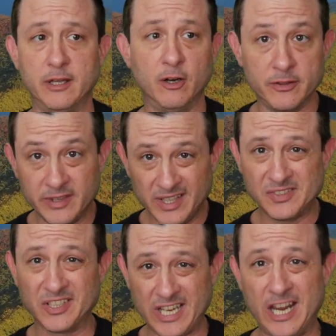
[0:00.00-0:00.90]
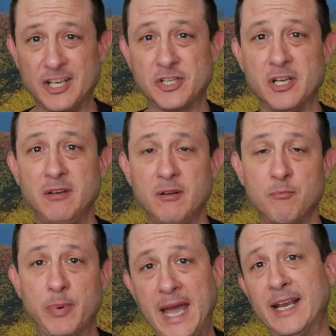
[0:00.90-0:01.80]
And on this occasion,
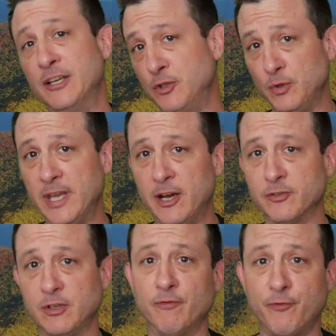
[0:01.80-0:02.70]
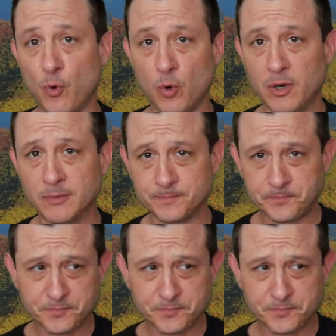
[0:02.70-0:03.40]
back in 2004,